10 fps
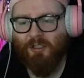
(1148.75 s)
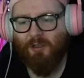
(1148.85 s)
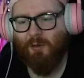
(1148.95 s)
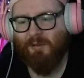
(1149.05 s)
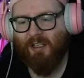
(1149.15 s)
didn't
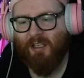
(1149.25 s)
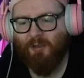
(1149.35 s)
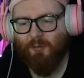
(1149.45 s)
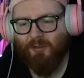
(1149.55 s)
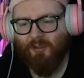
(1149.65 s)
notice the
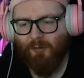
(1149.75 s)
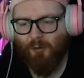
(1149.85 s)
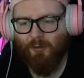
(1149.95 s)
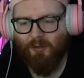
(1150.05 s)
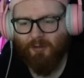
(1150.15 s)
killer was in the
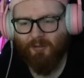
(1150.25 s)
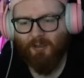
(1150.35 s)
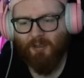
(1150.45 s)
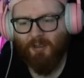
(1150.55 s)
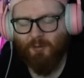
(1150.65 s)
room with us,
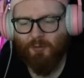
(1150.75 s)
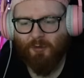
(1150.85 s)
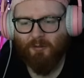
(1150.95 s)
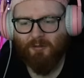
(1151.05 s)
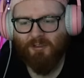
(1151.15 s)
and we're
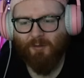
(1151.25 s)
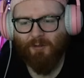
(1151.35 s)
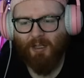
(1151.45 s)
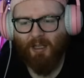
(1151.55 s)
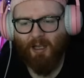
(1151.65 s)
all just having
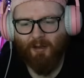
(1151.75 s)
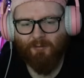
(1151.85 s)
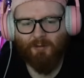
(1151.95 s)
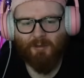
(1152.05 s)
a laugh.